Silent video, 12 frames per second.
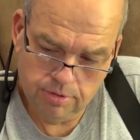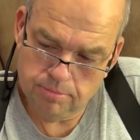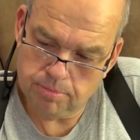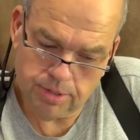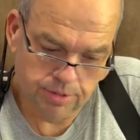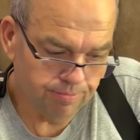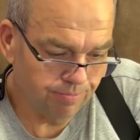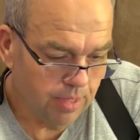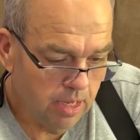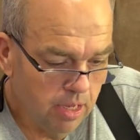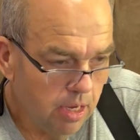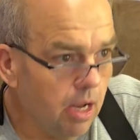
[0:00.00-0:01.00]
But
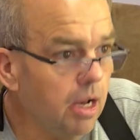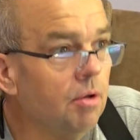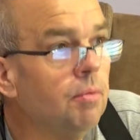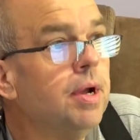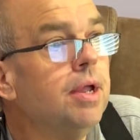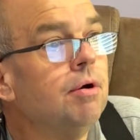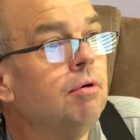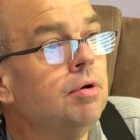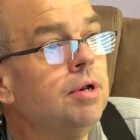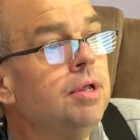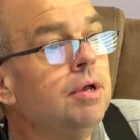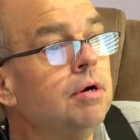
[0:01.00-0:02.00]
anyway, on
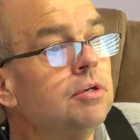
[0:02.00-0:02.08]
the